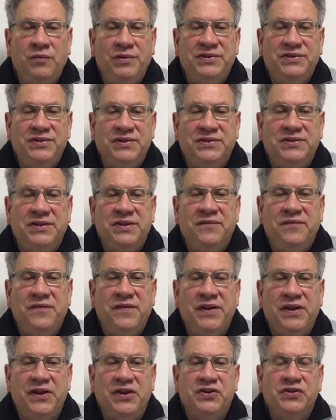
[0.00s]
resistant
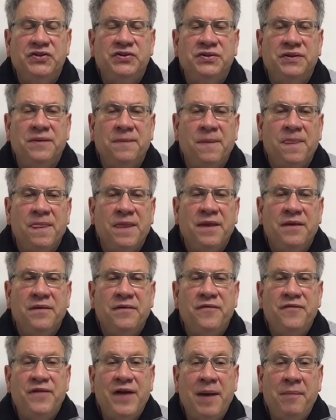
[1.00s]
finish.
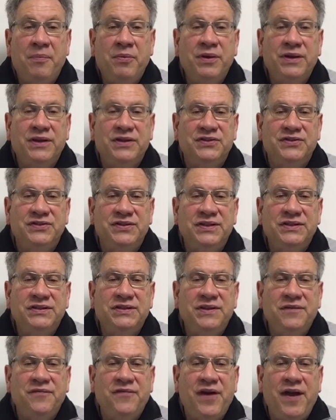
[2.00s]
Fabric is
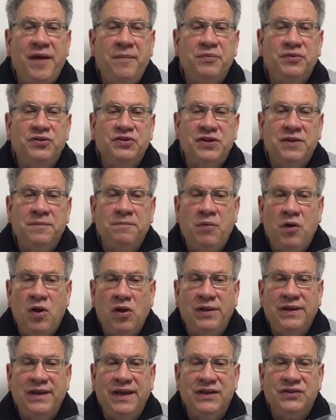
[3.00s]
65%
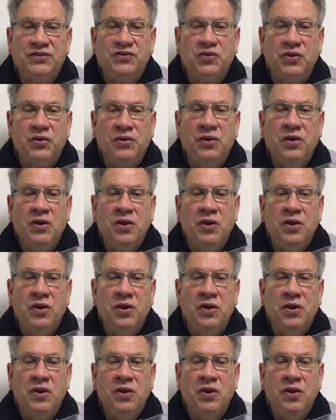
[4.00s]
polyester,